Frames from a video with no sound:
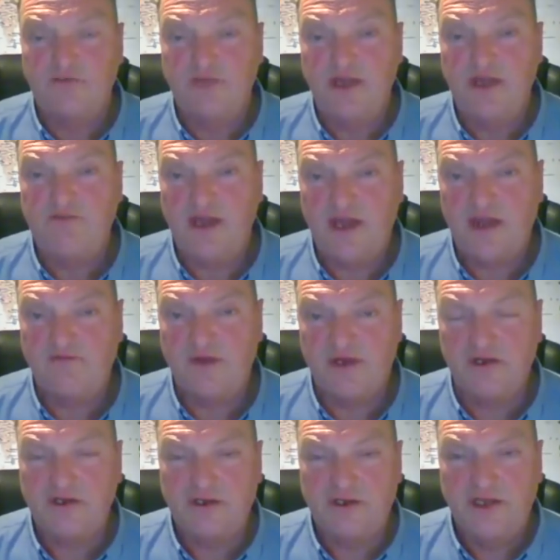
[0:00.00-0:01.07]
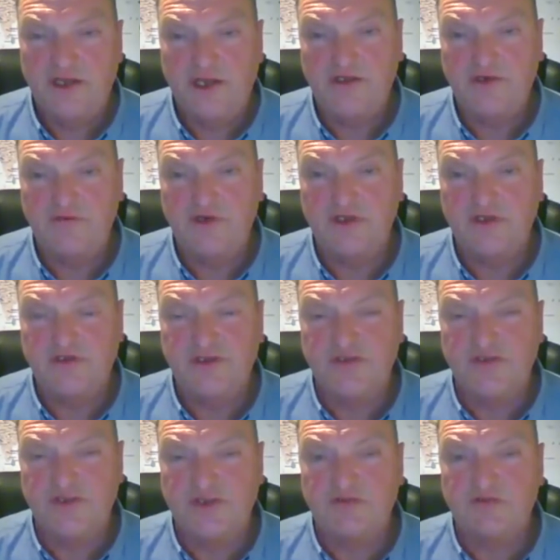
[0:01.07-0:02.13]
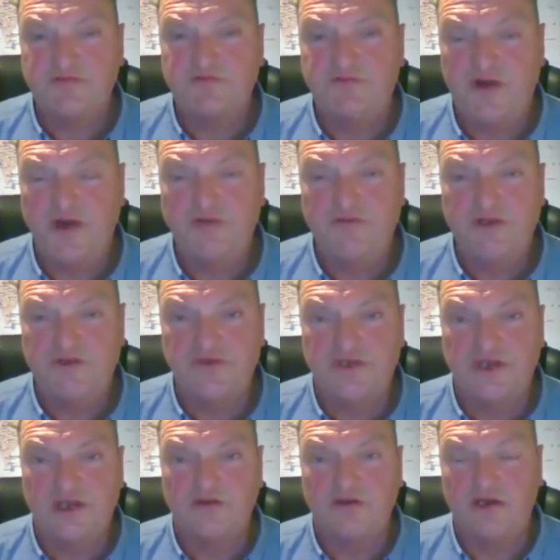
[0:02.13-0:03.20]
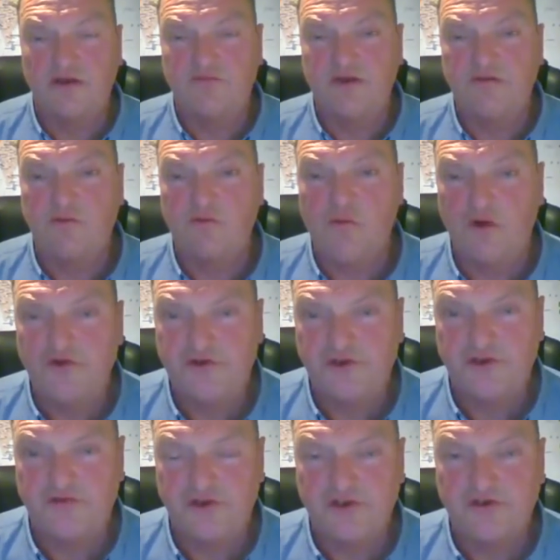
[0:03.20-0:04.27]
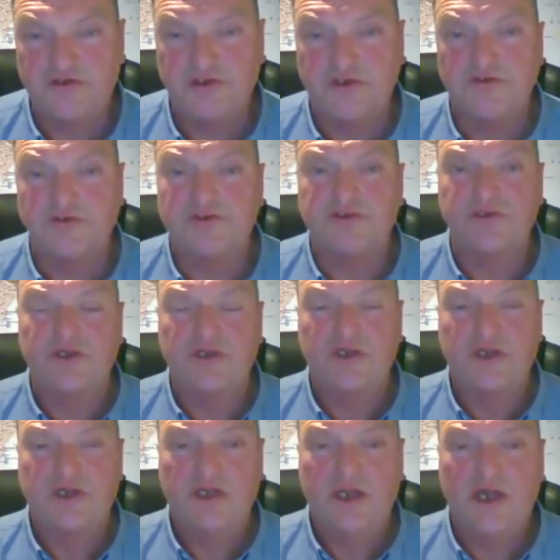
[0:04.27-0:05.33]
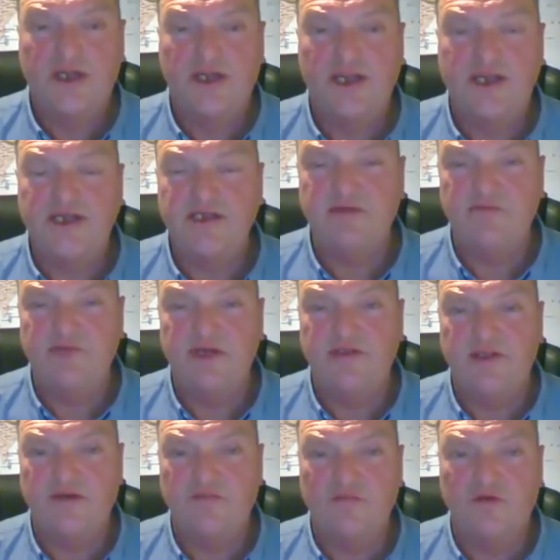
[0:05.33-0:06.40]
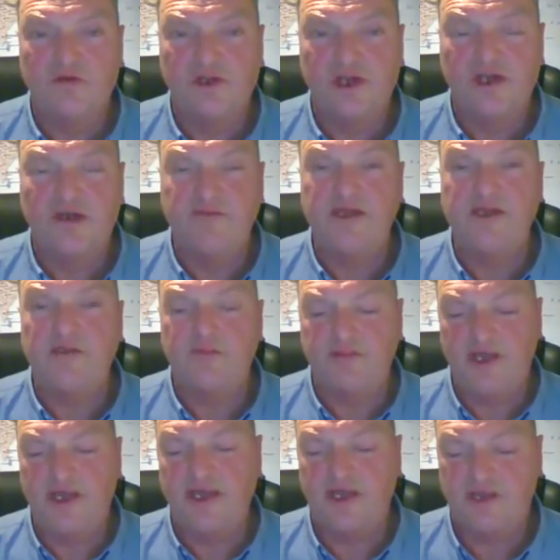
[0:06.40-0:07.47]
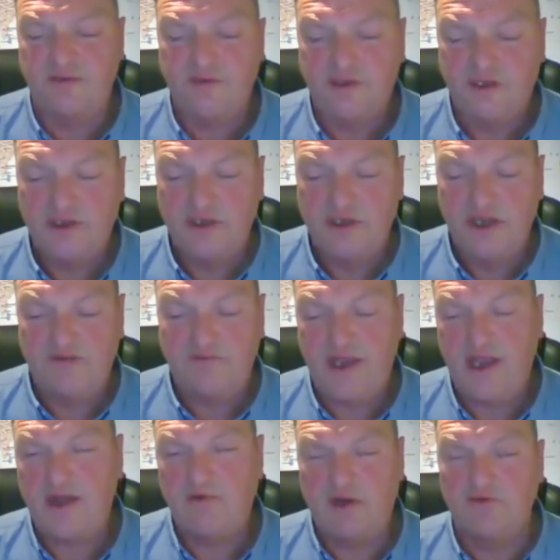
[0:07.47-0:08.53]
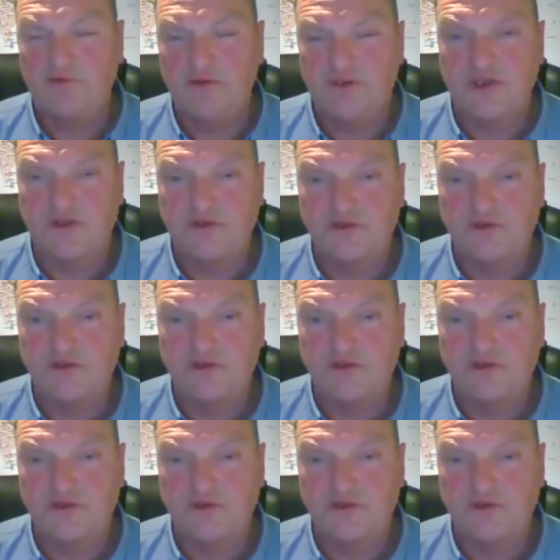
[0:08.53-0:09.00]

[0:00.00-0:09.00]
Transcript: never, ever had a drink since. And that was 5 years ago. I've never wanted a drink since. And I laid in bed that morning and I made a plan of how I was going to